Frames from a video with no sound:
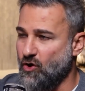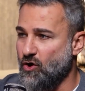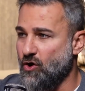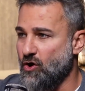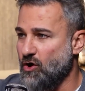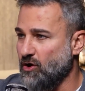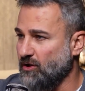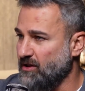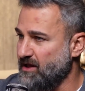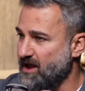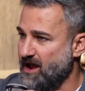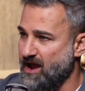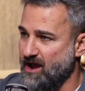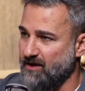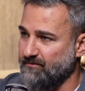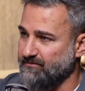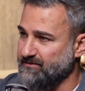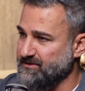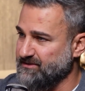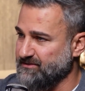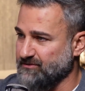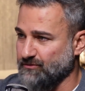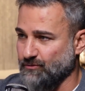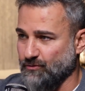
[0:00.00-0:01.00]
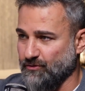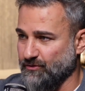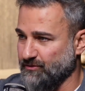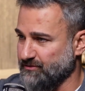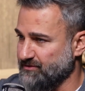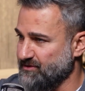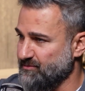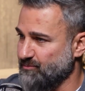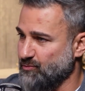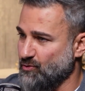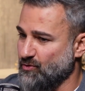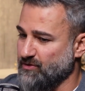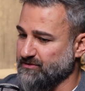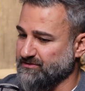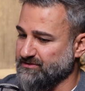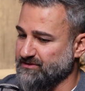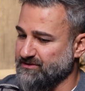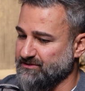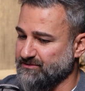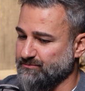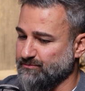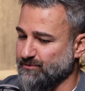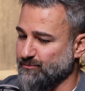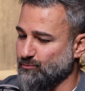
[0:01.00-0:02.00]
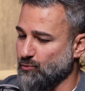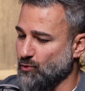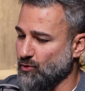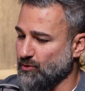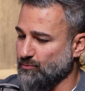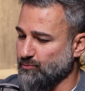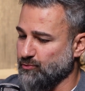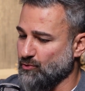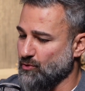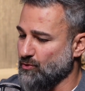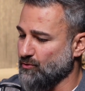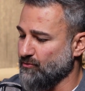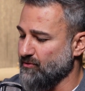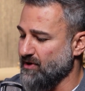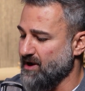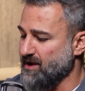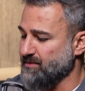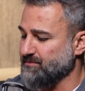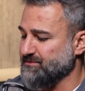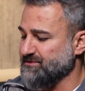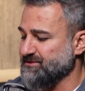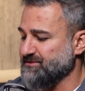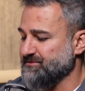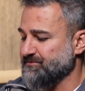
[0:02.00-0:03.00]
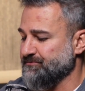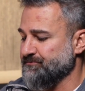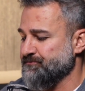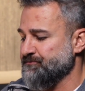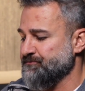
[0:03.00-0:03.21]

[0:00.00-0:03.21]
all have these loyalty points and these reward programs.